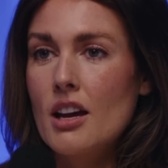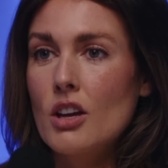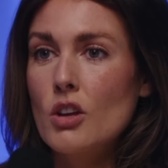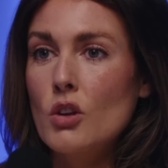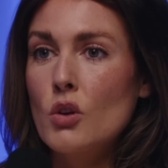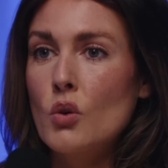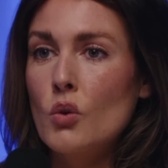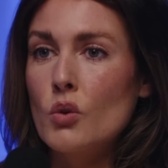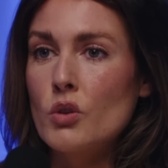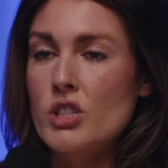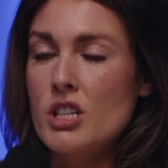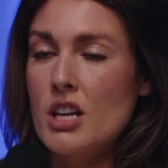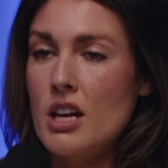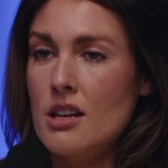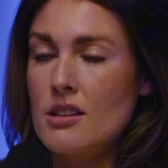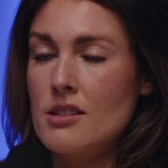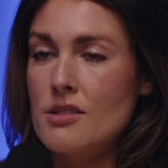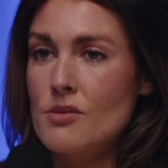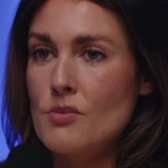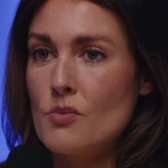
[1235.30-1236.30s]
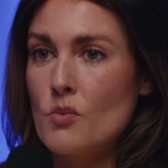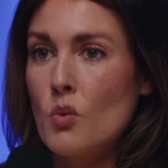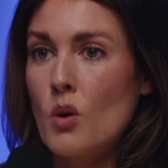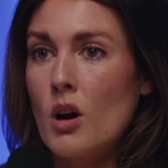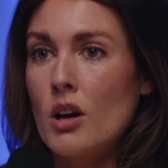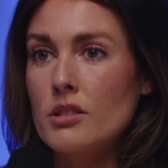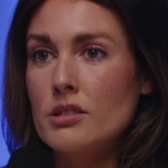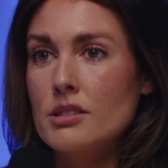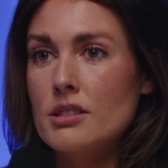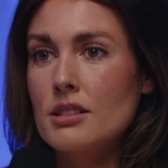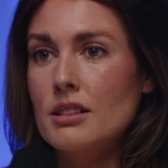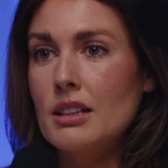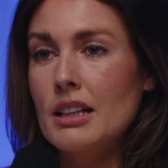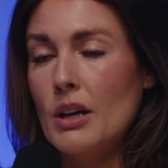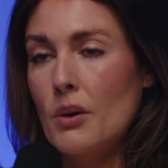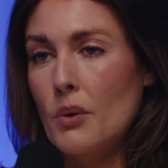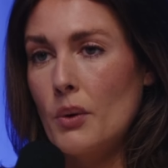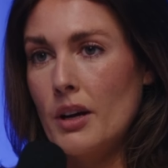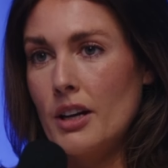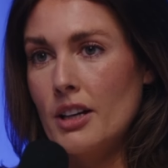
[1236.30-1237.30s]
your shares, whilst
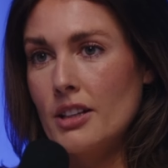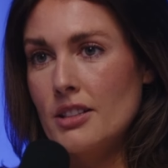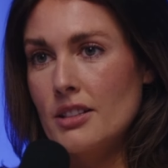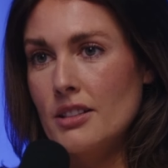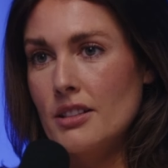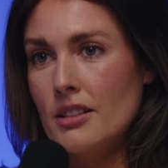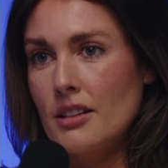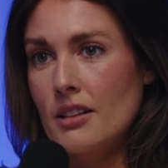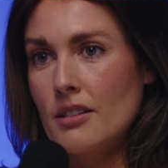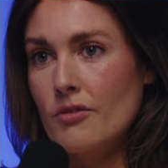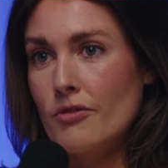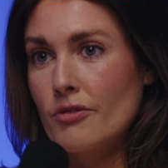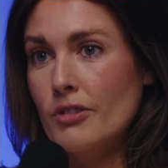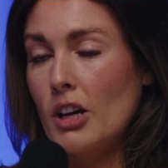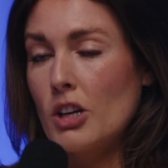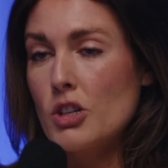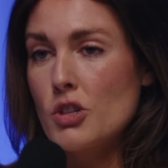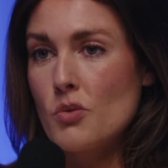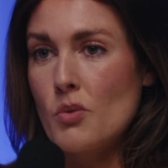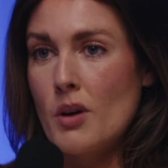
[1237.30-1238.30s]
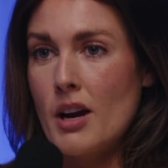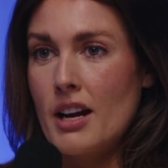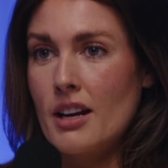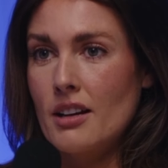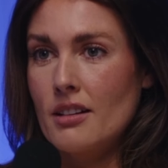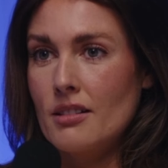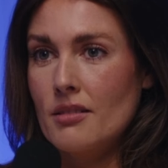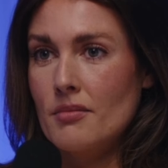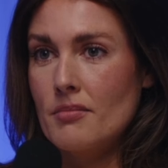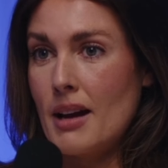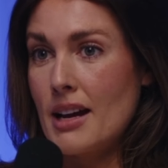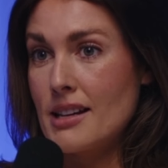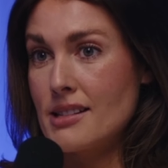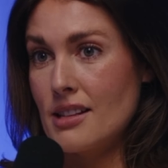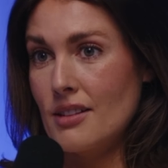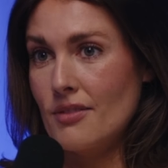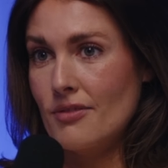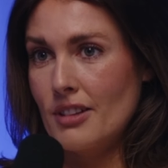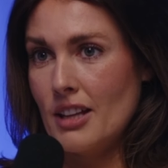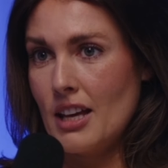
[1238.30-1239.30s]
liquid, fluctuate
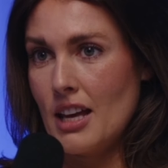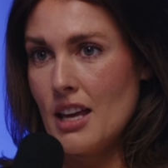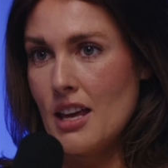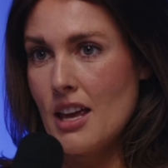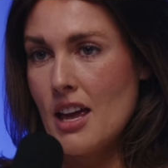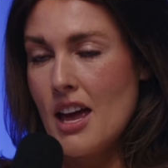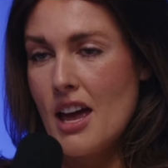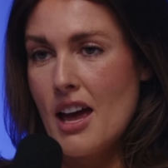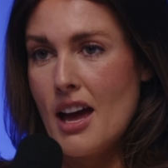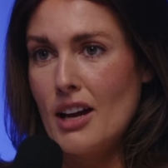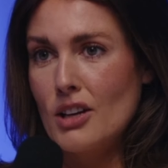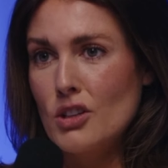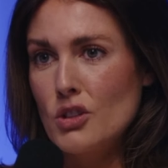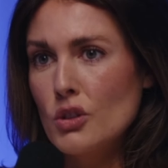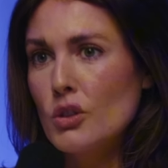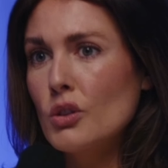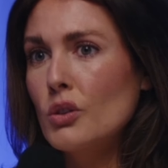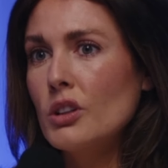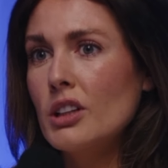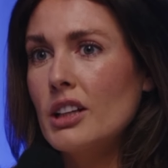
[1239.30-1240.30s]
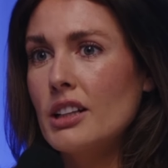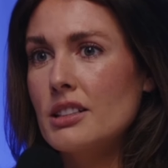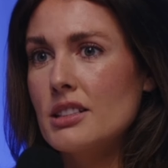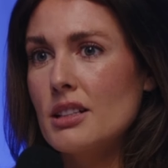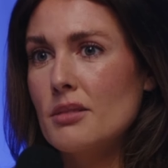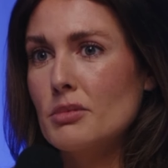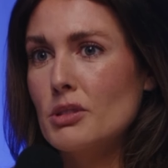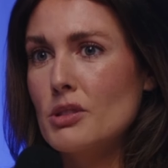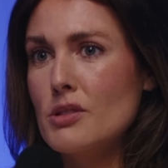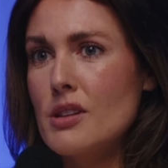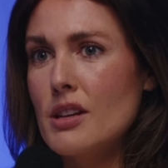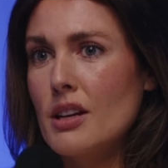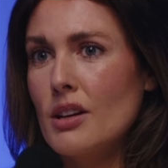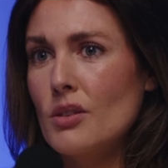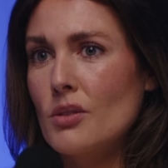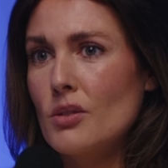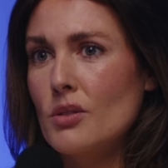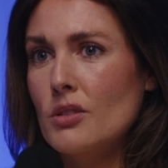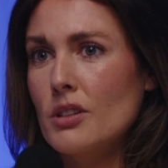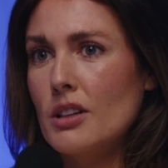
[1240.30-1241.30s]
massively, and you could end up losing it
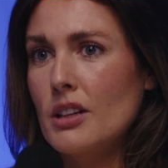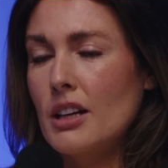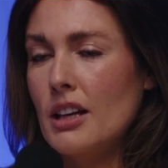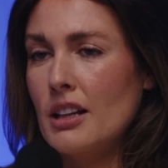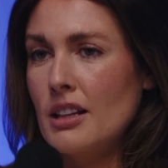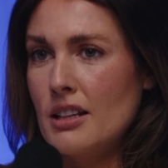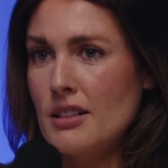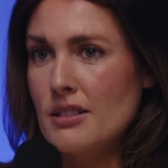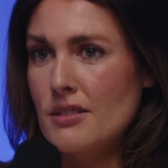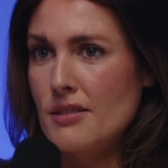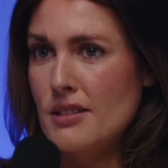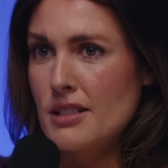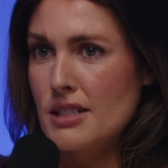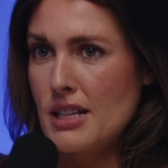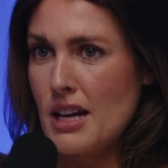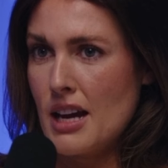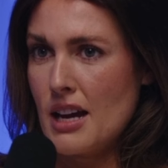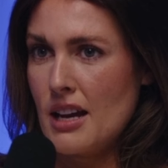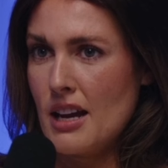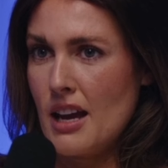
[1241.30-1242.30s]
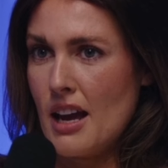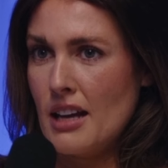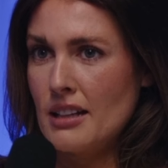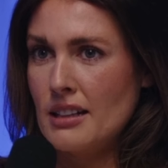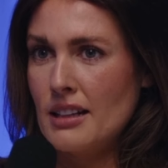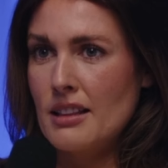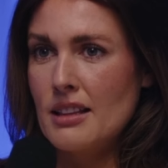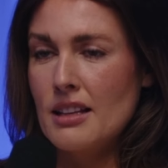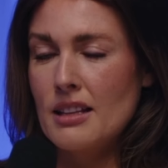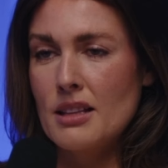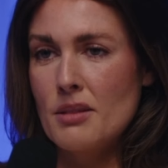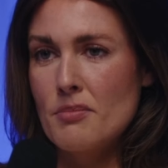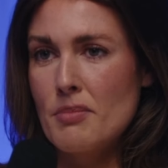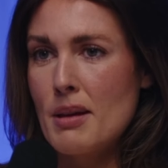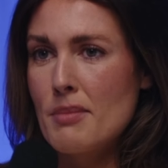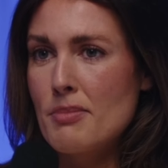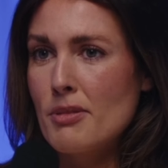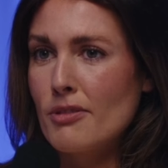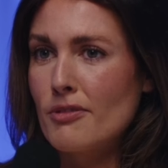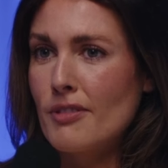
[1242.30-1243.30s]
all at the end of the day. And I think that
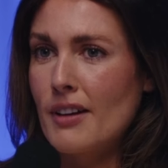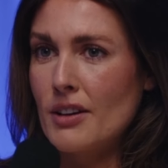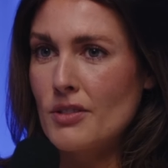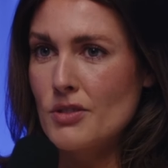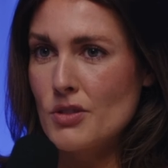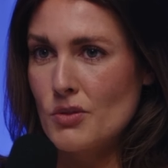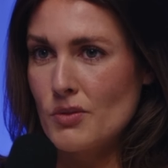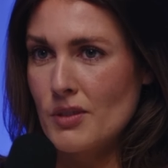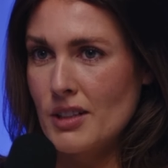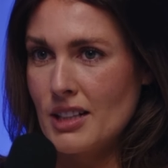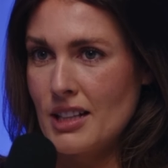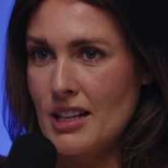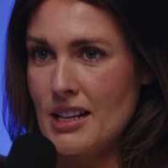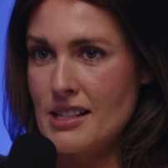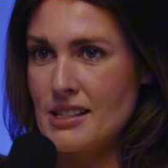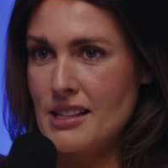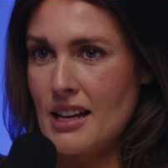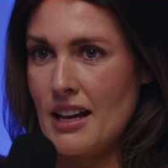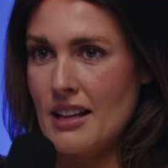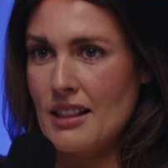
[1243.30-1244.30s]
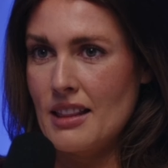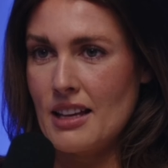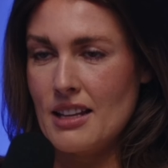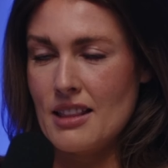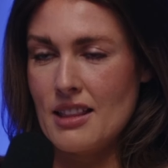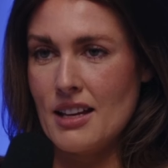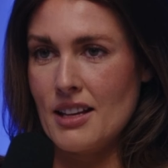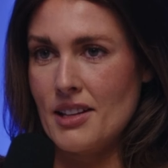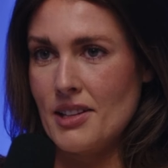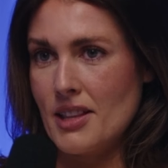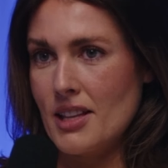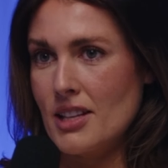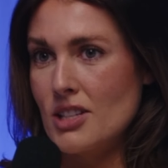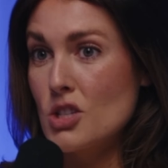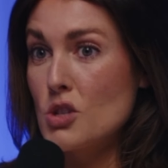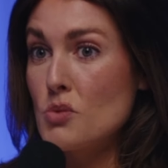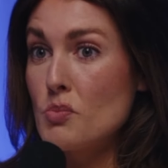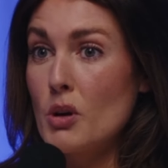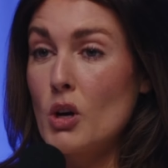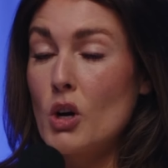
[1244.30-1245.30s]
people fail to realise that. They think that
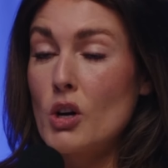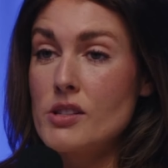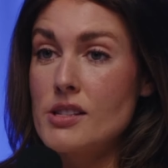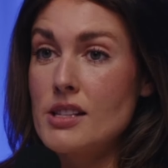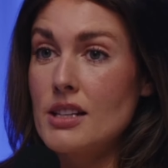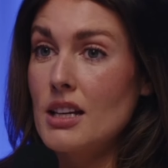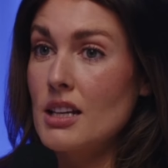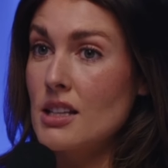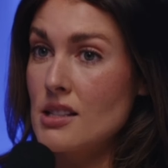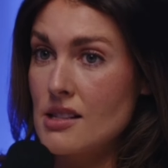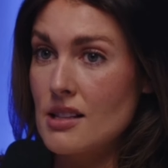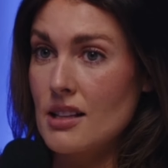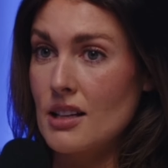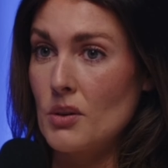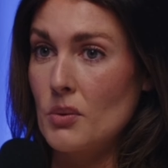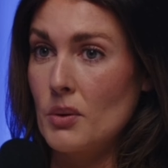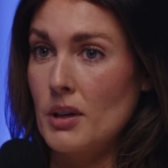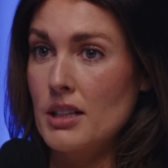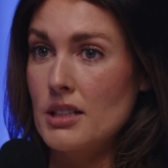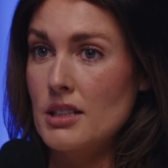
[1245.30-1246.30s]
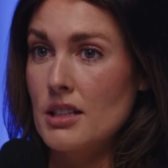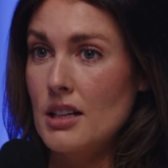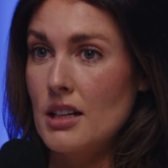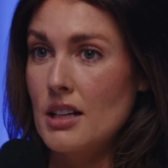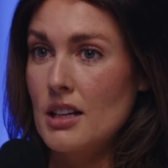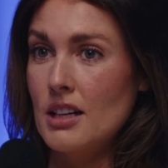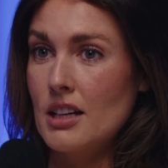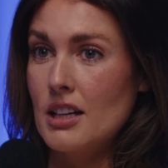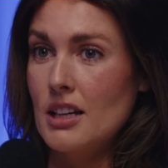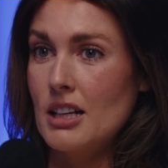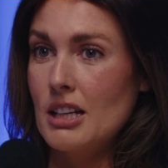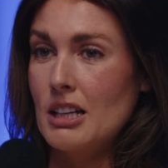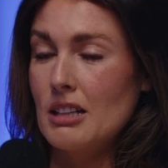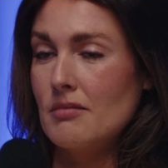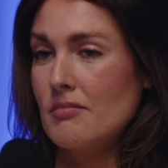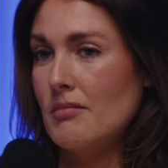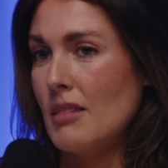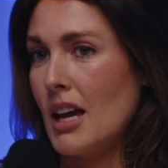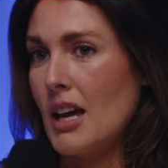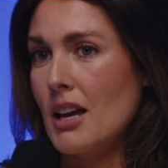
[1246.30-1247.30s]
just because it is liquid,
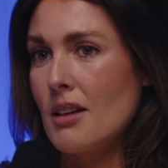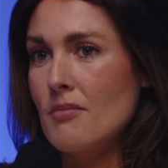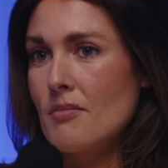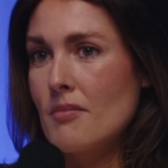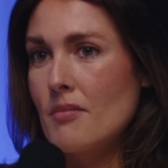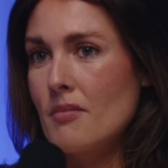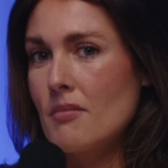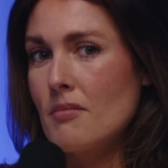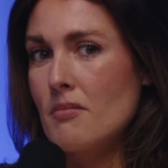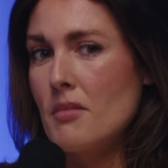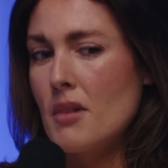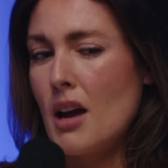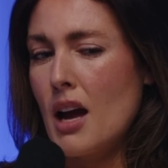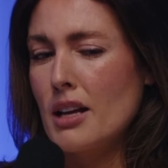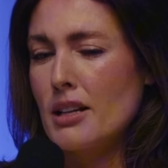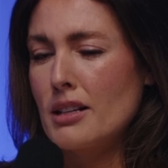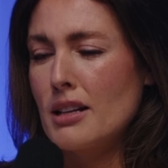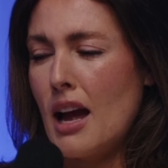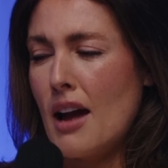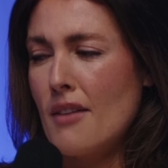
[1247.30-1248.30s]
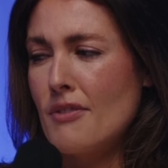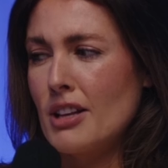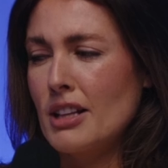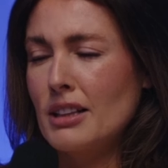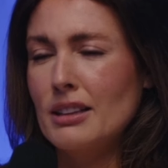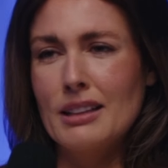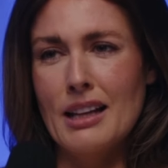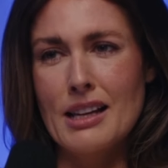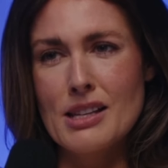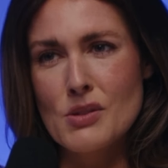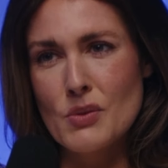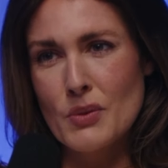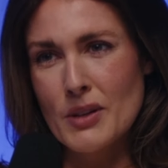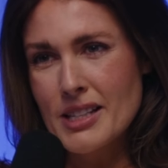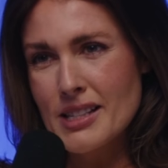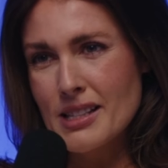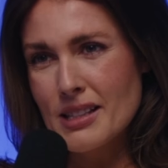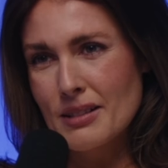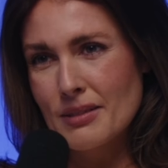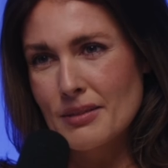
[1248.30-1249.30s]
they are having less
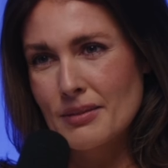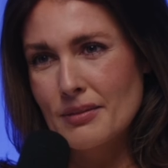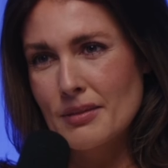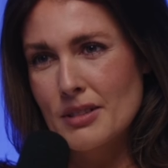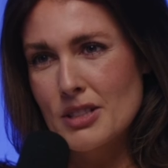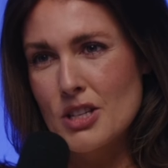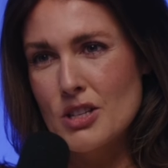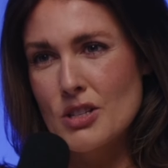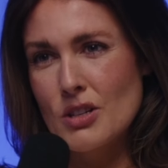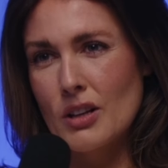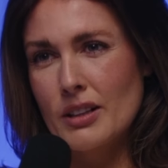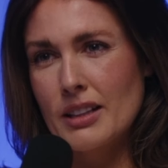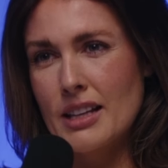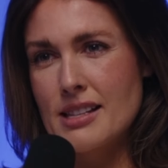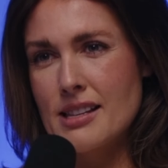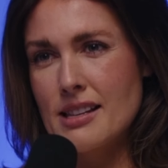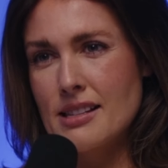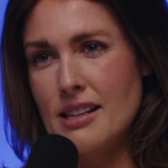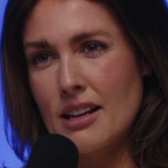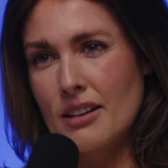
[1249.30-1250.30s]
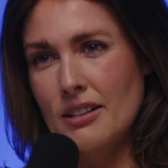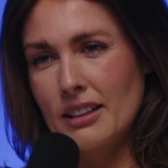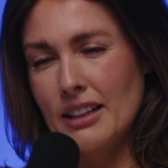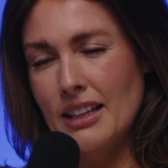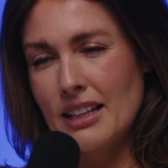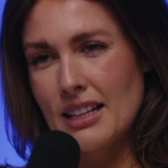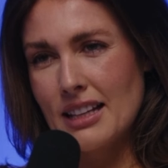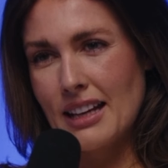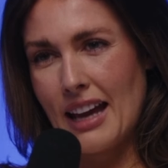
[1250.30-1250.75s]
risk, which is not necessarily the